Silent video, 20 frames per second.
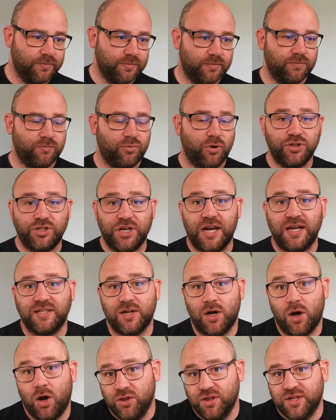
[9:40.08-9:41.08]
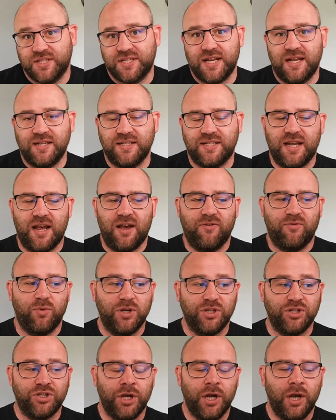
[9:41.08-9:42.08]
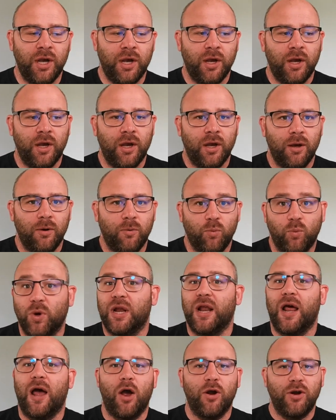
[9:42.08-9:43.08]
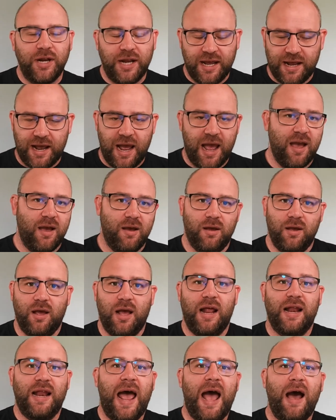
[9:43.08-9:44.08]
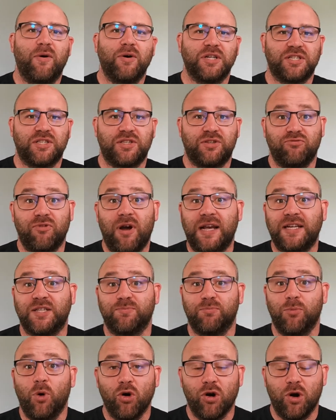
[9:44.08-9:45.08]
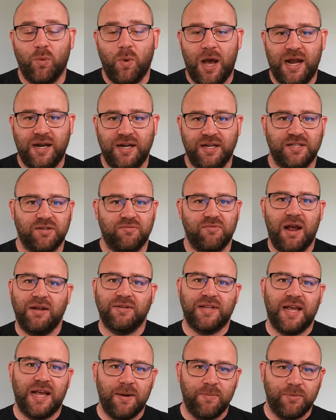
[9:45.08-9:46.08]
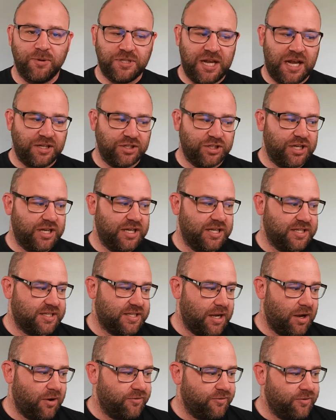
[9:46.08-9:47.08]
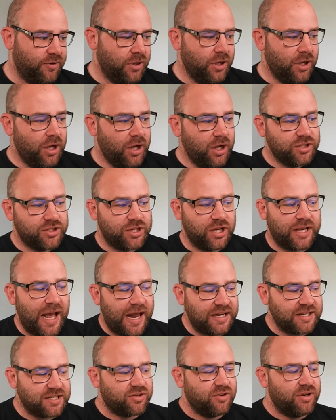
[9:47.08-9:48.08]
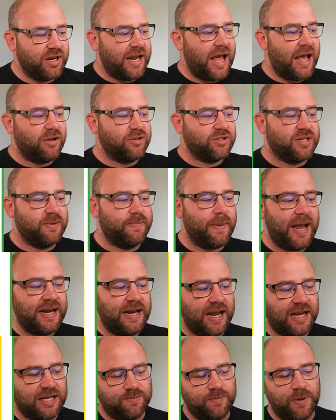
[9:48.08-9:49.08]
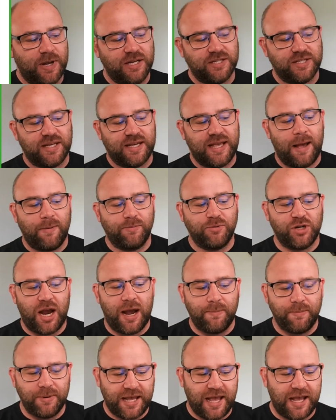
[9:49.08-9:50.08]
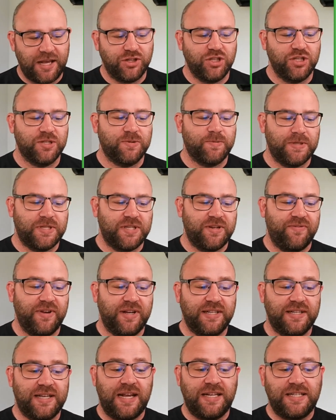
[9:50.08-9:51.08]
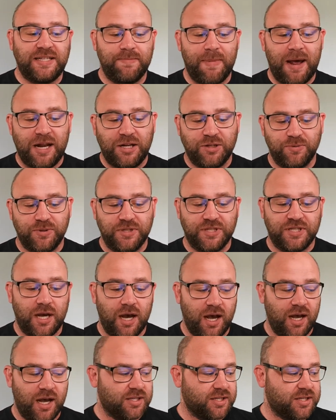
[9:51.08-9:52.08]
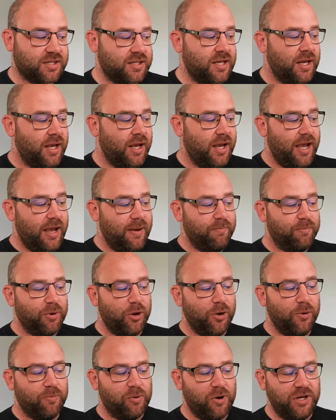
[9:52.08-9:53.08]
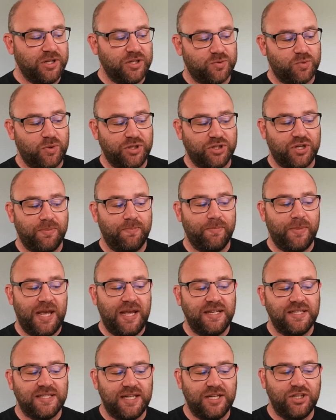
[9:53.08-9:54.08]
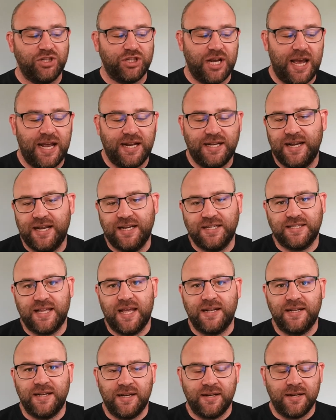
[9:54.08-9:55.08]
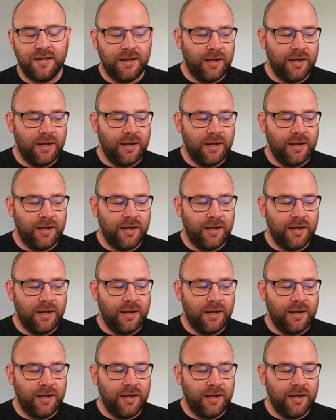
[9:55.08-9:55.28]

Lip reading: project on the CNCF, which will only allow us to raise more awareness around data protection in itself. So Canister allows domain experts to capture application-specific data management tasks in blueprints, which can be easily shared and extended.